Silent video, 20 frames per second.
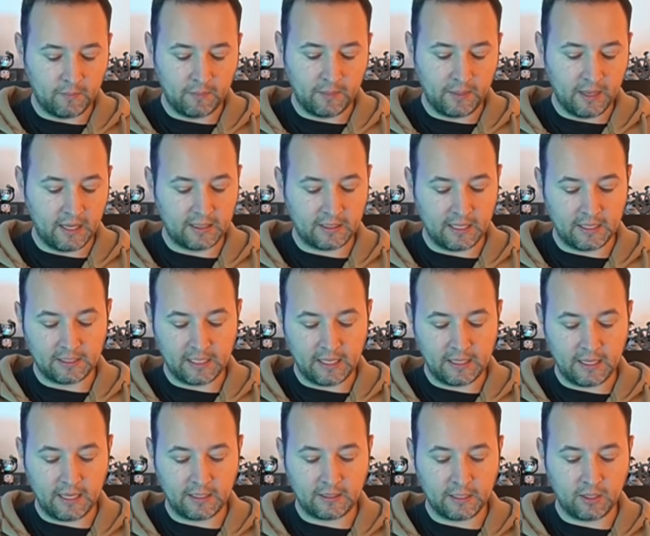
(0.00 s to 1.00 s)
As I said,
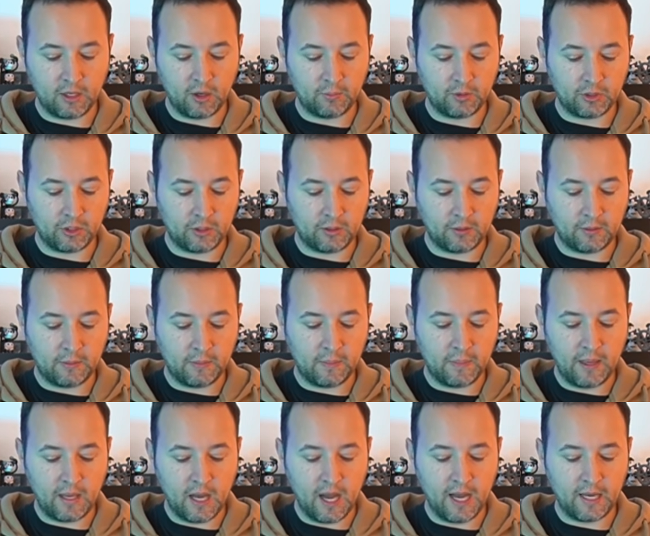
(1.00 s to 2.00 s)
that's an option.
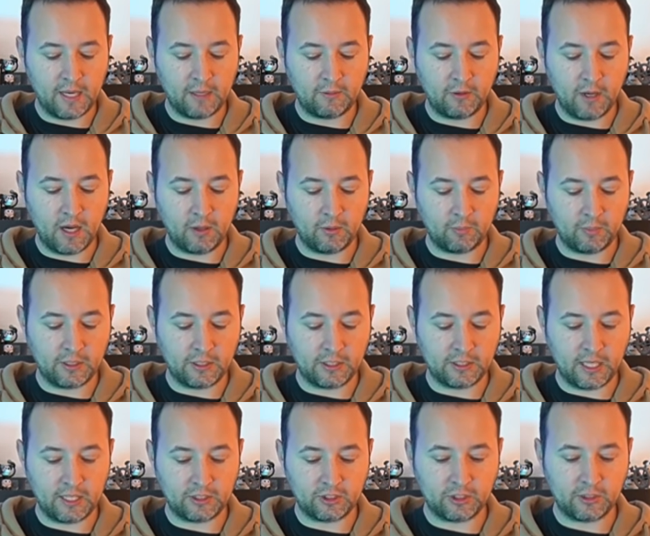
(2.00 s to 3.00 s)
Eye environment
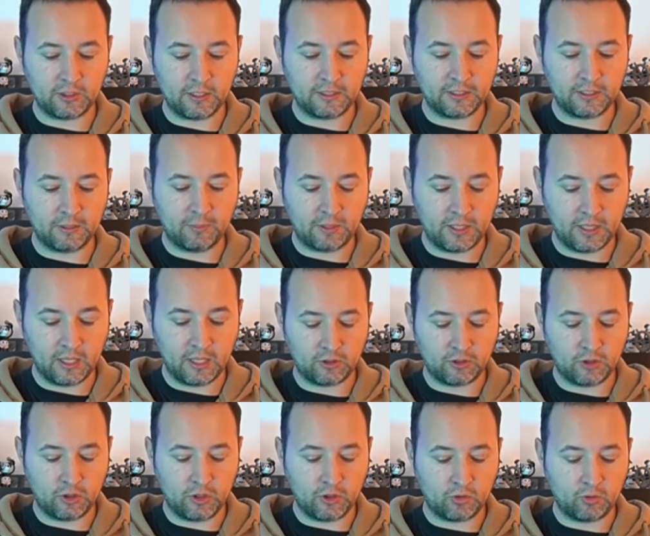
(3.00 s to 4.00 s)
detection, that's something
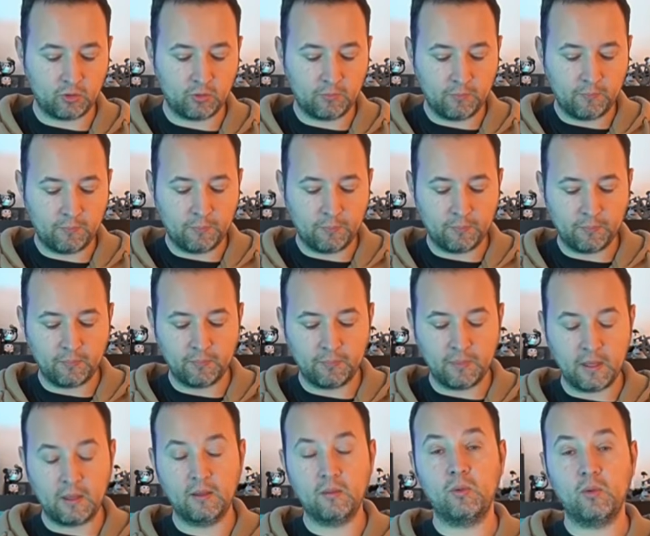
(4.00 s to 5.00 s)
you can do.
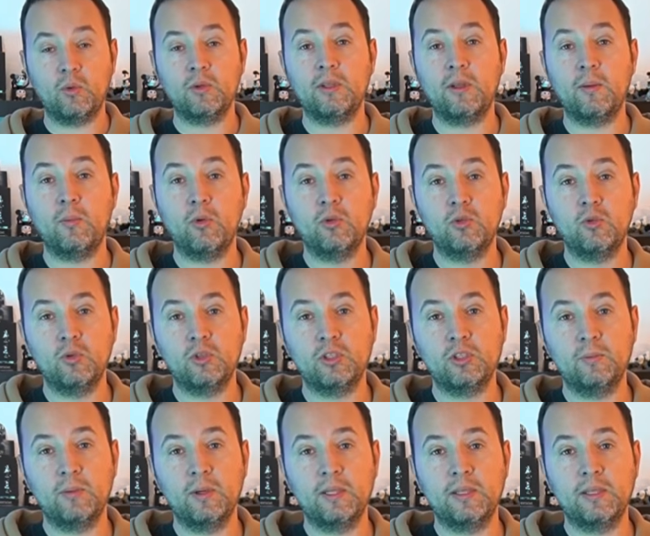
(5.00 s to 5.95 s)
And of course, the most noticeable